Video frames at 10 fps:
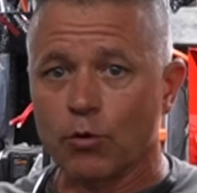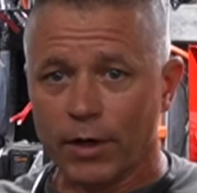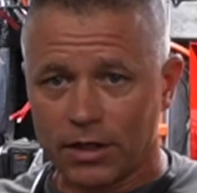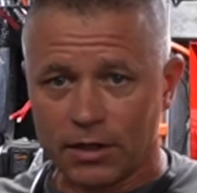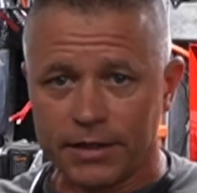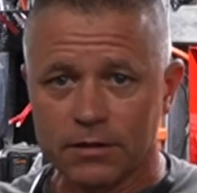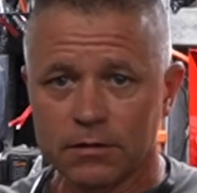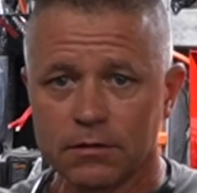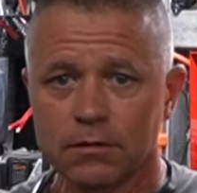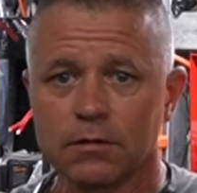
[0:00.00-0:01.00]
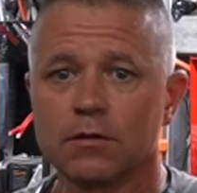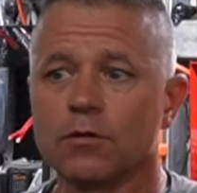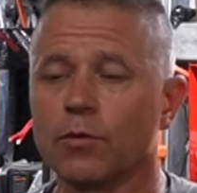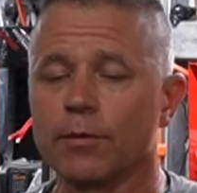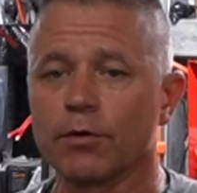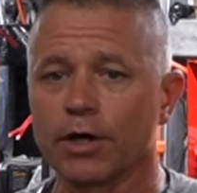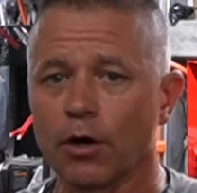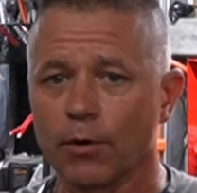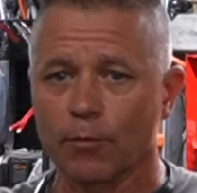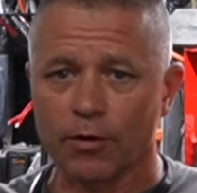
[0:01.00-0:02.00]
quickly. We will
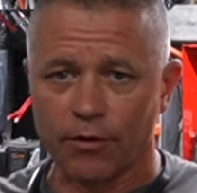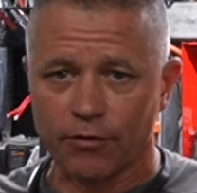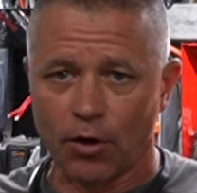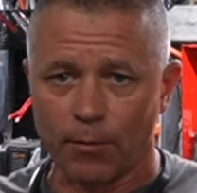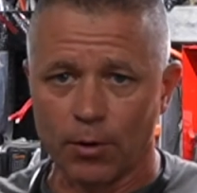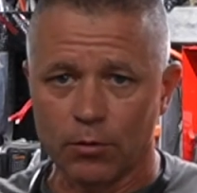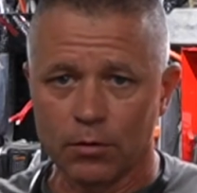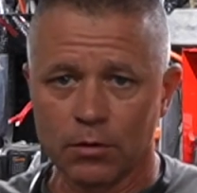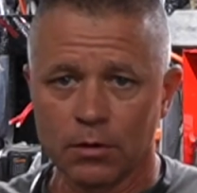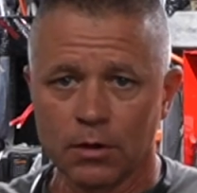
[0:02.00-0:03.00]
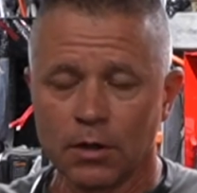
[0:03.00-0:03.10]
go in with a thermal.